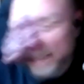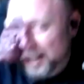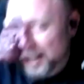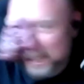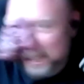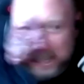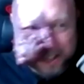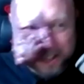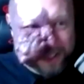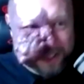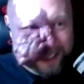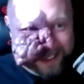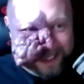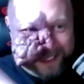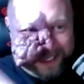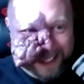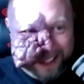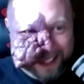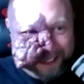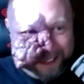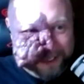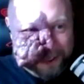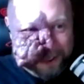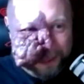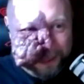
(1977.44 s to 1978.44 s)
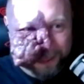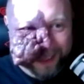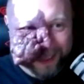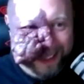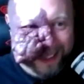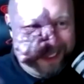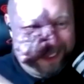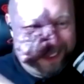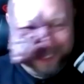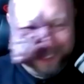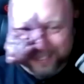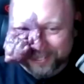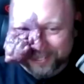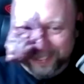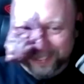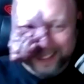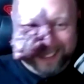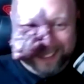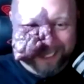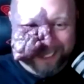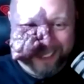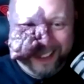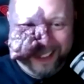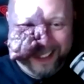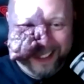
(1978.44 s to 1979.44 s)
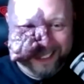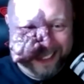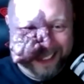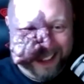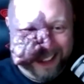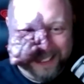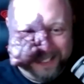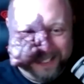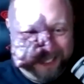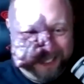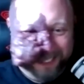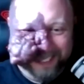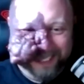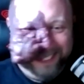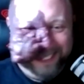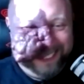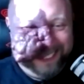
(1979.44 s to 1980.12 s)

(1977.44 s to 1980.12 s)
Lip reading: It just literally tells you.